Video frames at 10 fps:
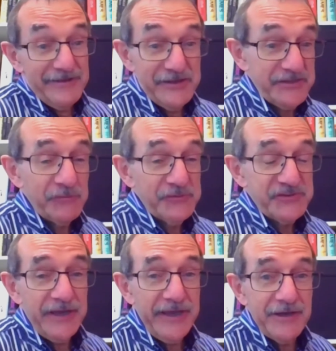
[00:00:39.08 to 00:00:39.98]
there's an old
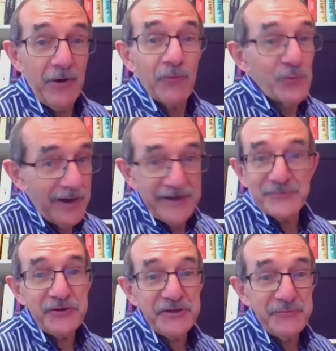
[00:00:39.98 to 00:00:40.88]
saying, write
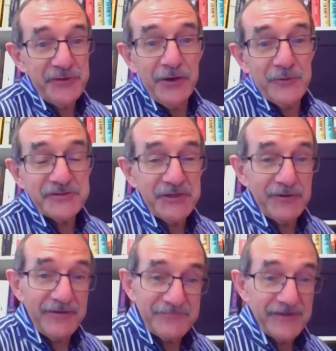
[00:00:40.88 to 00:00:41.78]
what you know.
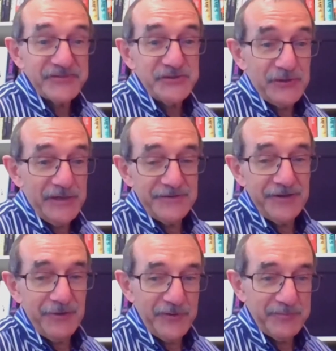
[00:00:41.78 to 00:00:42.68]
So I've certainly
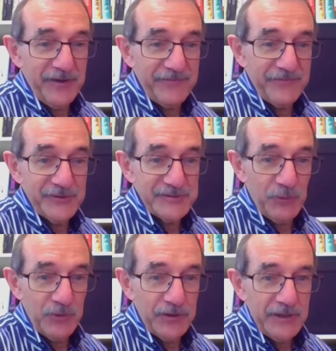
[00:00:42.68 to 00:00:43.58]
done that with my first
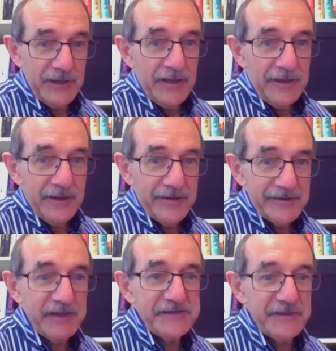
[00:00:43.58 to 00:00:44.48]
book.
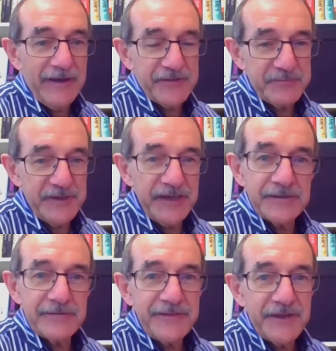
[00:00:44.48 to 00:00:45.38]
There's plenty about the
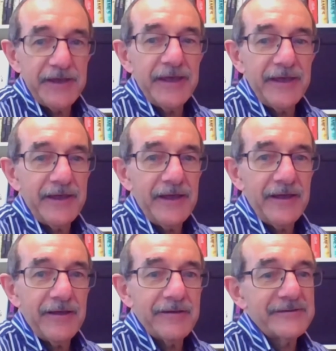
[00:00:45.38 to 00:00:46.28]
media in there,
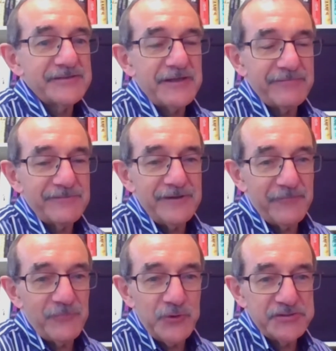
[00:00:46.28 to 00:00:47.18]
because
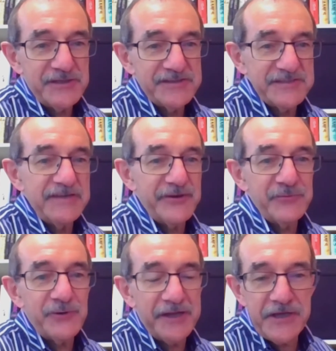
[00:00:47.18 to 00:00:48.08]
I've worked in
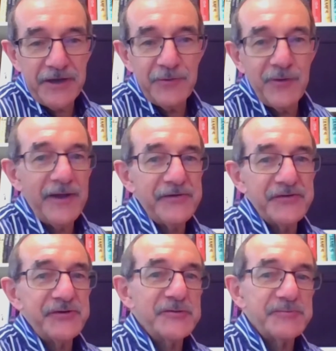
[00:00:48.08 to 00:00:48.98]
TV, radio
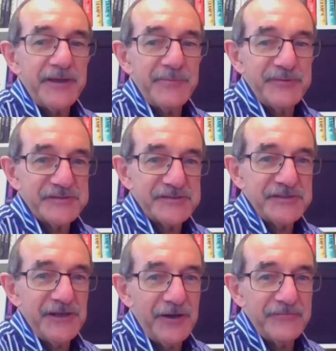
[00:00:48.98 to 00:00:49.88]
and
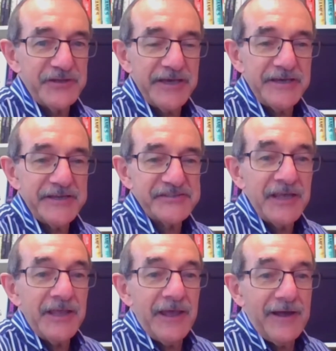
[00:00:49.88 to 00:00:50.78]
newspapers over the years.
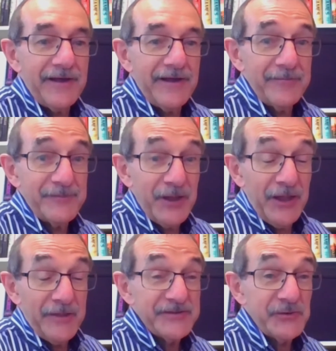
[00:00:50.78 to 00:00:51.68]

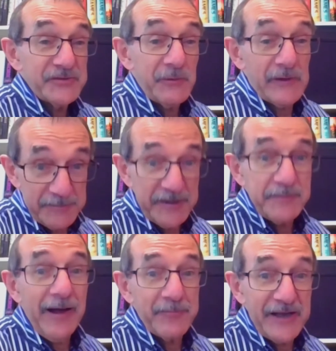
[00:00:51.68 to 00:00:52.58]
There's also a little bit
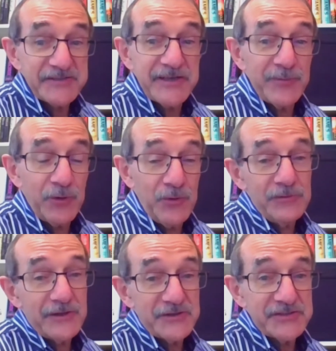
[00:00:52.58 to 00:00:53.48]
about
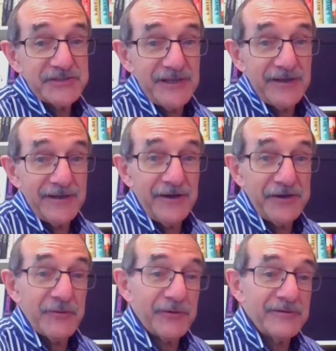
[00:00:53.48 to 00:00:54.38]
basketball, because I
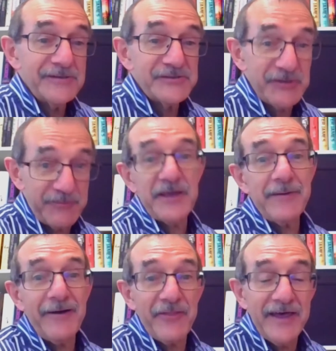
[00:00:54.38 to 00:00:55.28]
know something
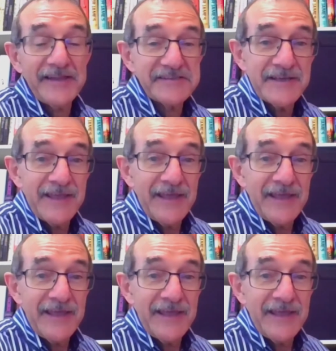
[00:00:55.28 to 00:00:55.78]
about that.